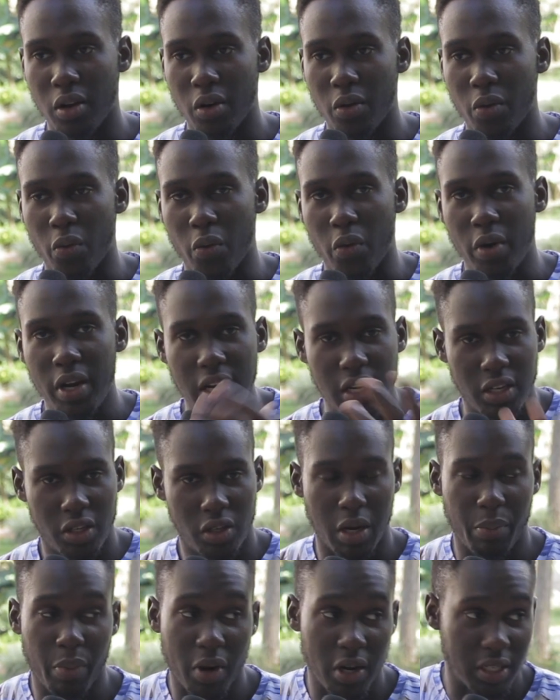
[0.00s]
reach
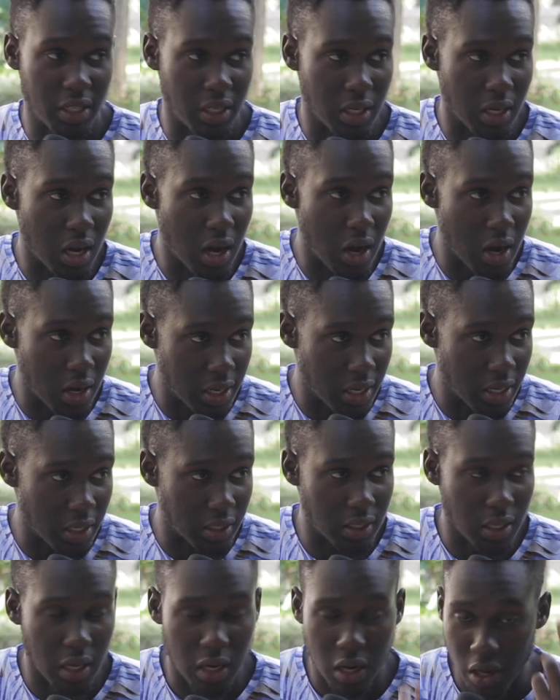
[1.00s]
a particular
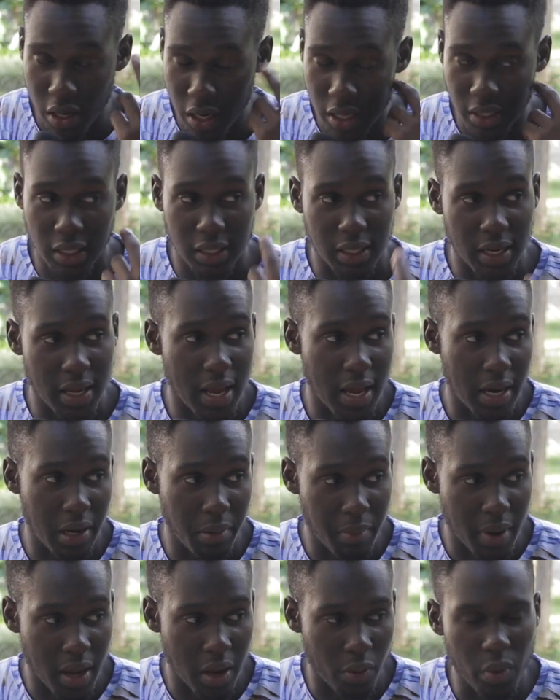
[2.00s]
audience, an audience that I had in
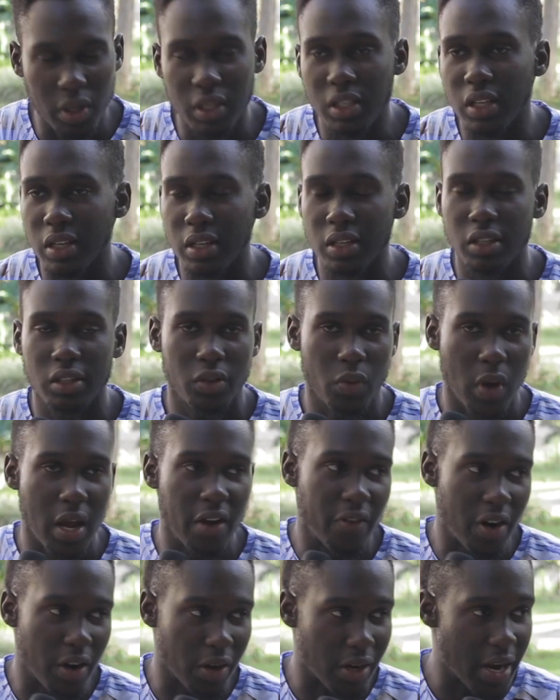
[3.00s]
mind, which is, quite
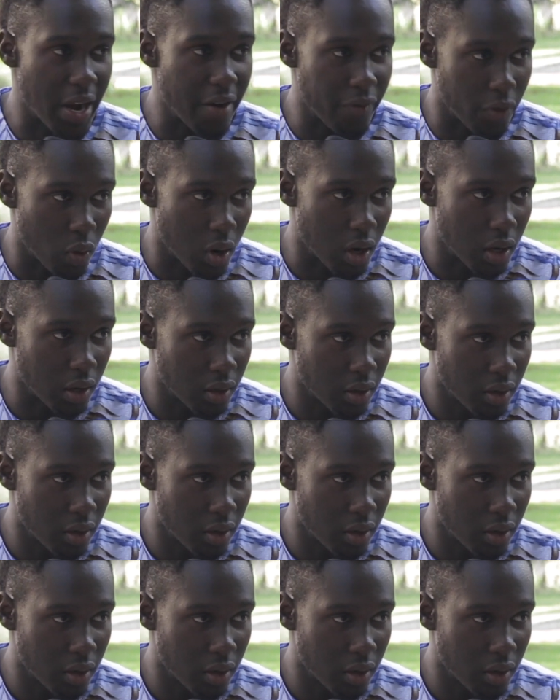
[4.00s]
frankly, everyone,